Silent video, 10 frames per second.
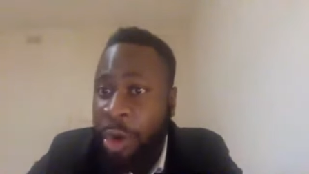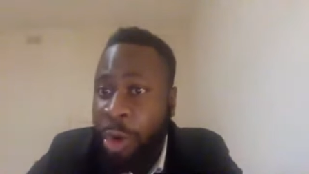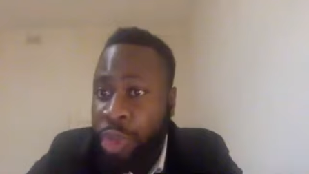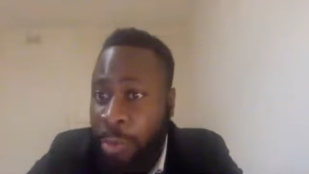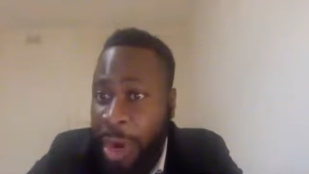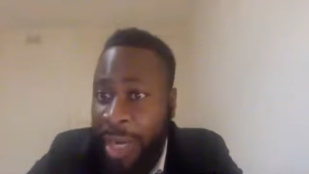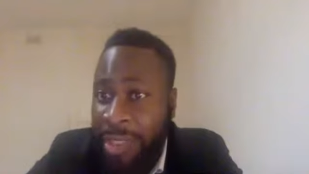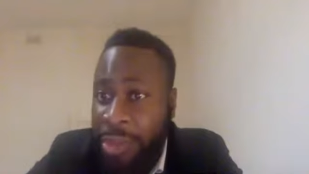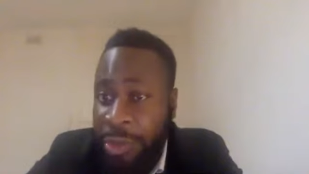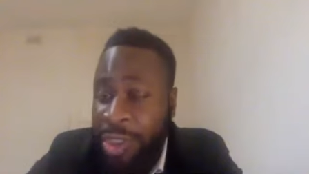or tomorrow I
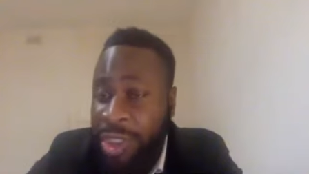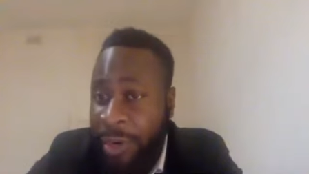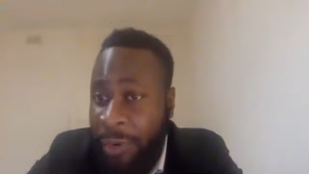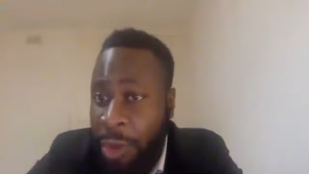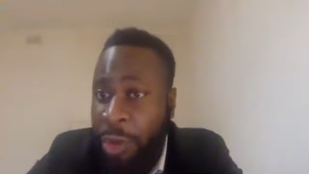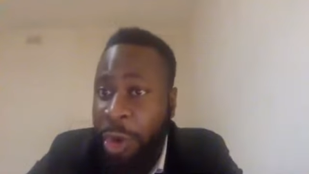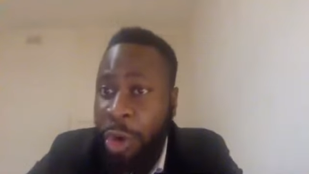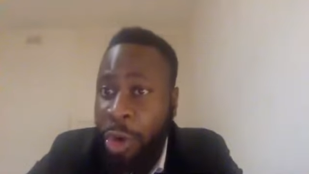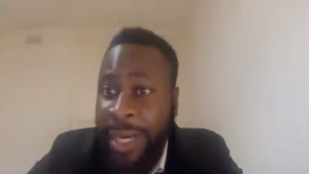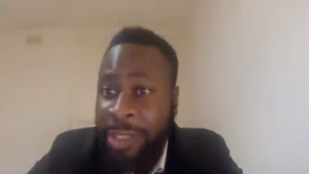need to go to Jericho,
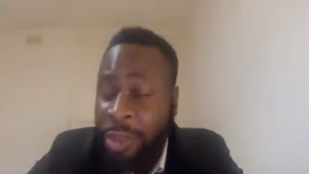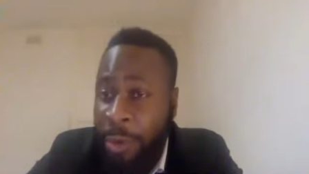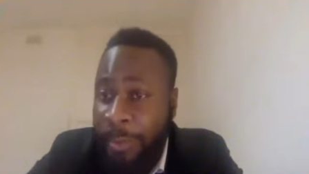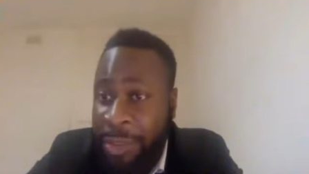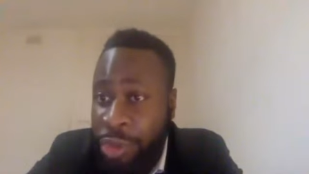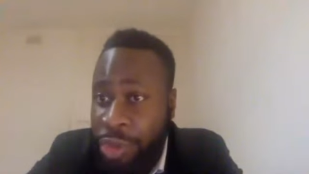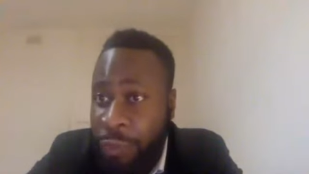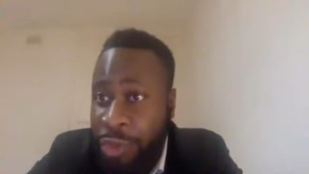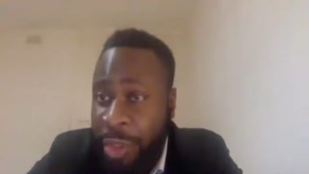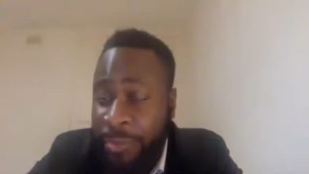or I need to go back to
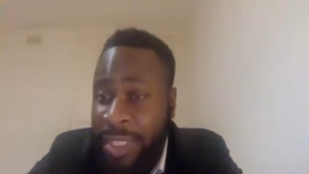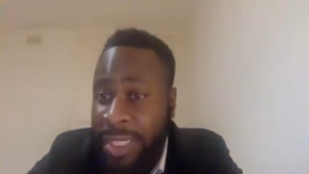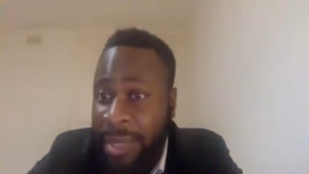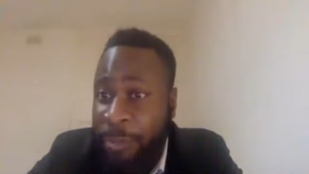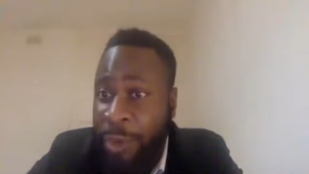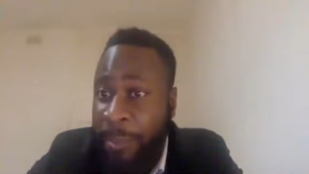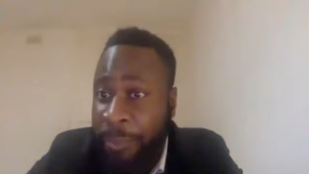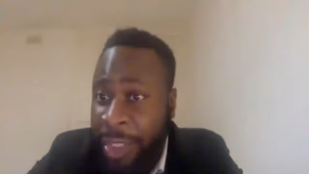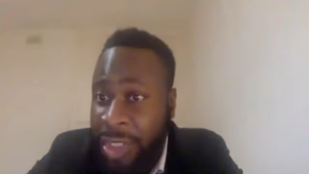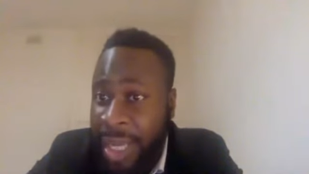Jerusalem to the temple and
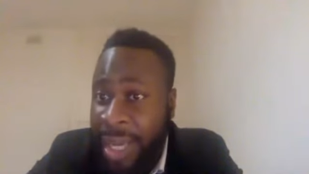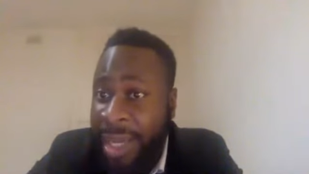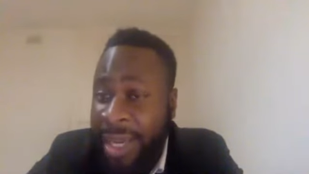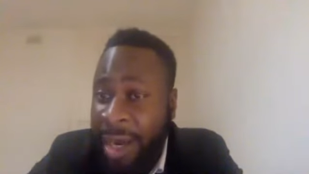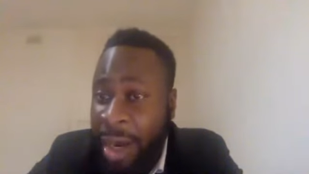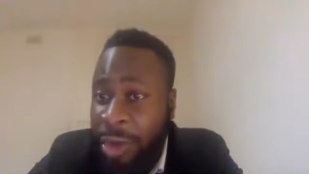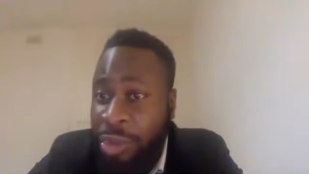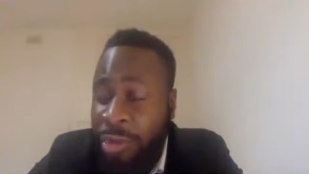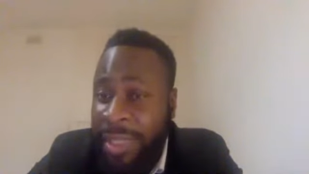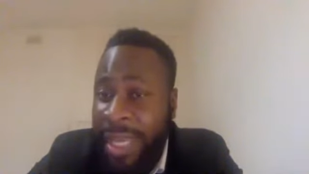preach there. He
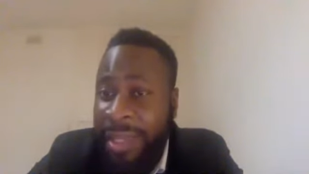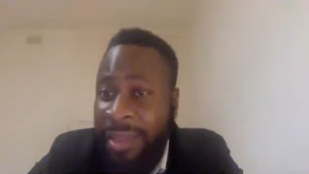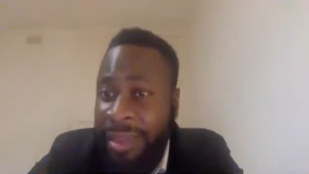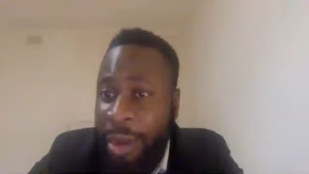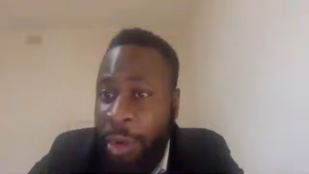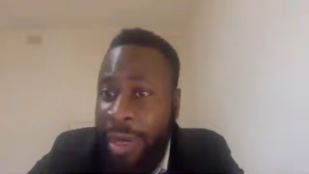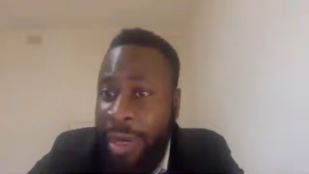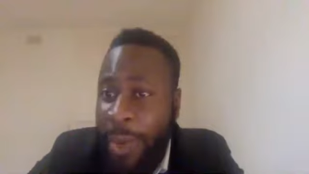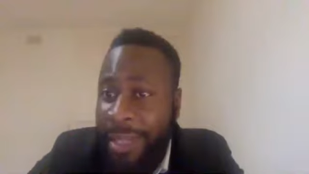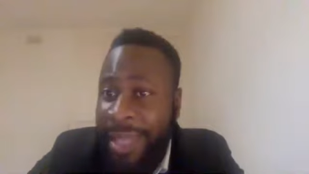understood that the only
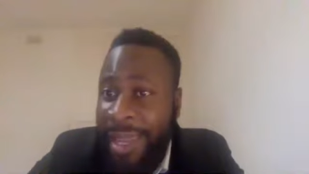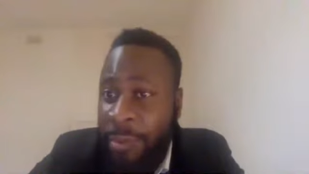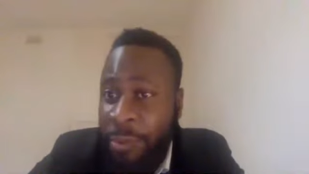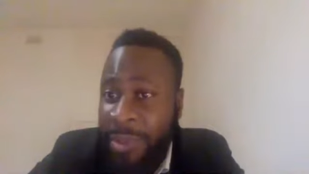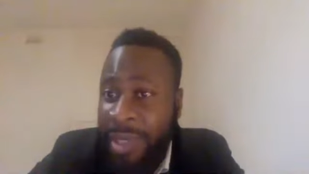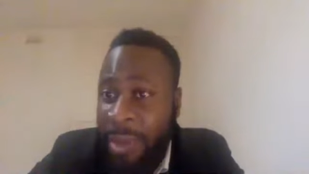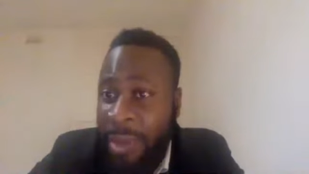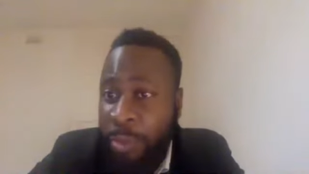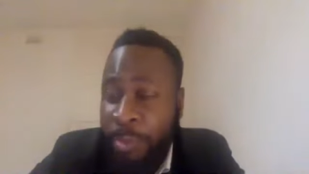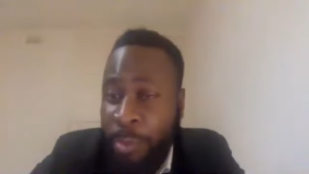way that he would he
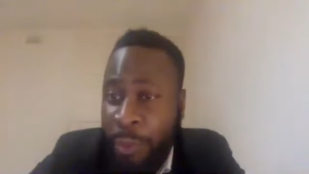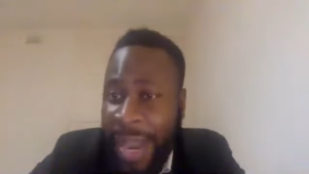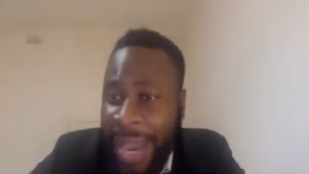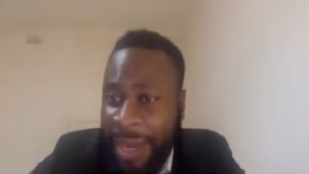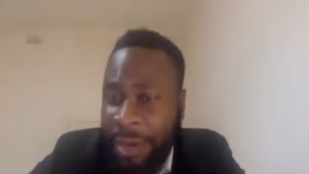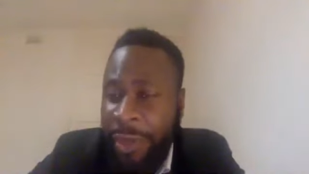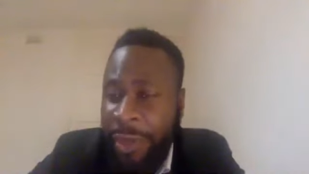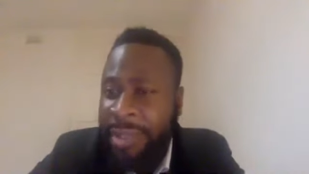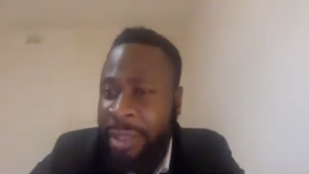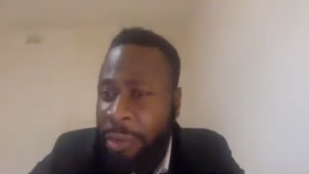would move
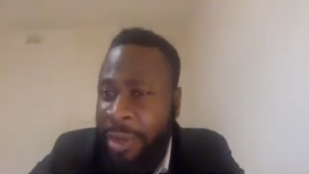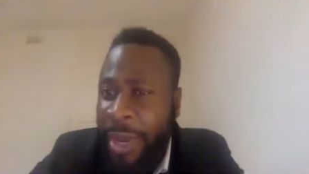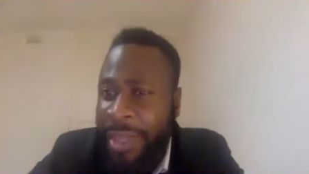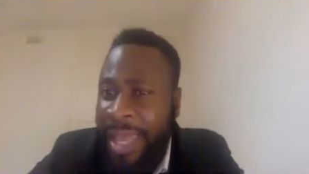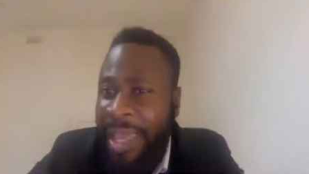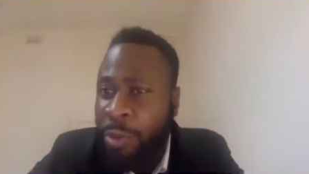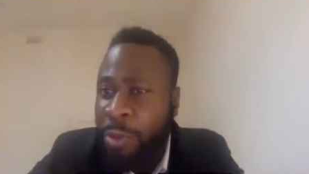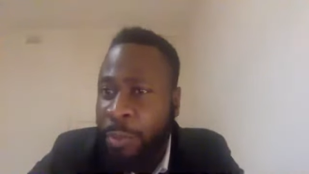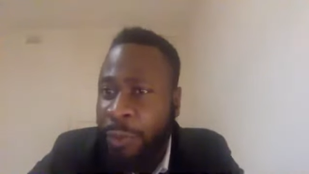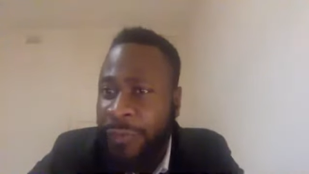accurately, the only way that he
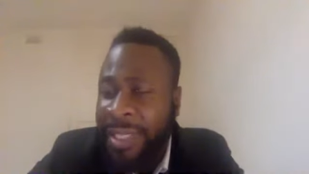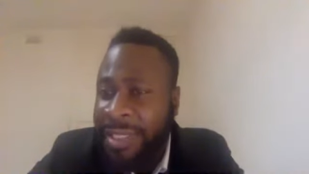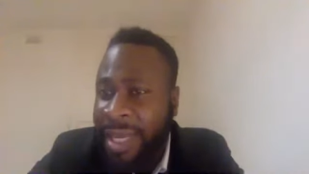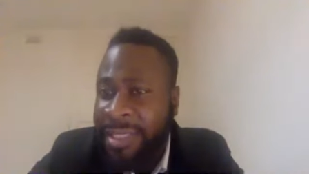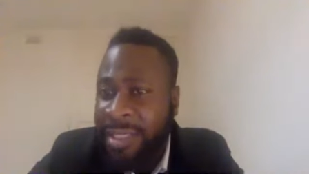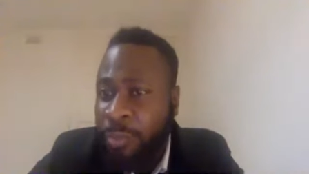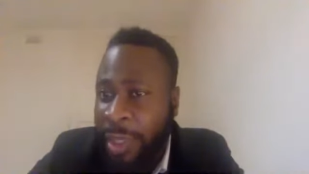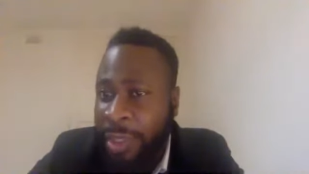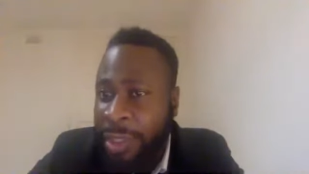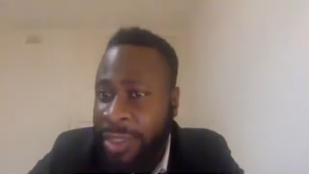would move in signs and
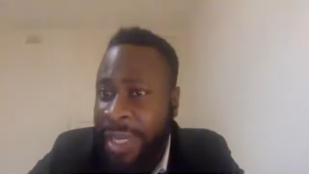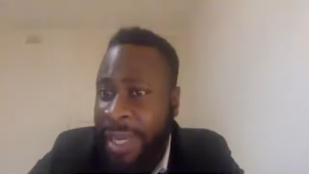wonders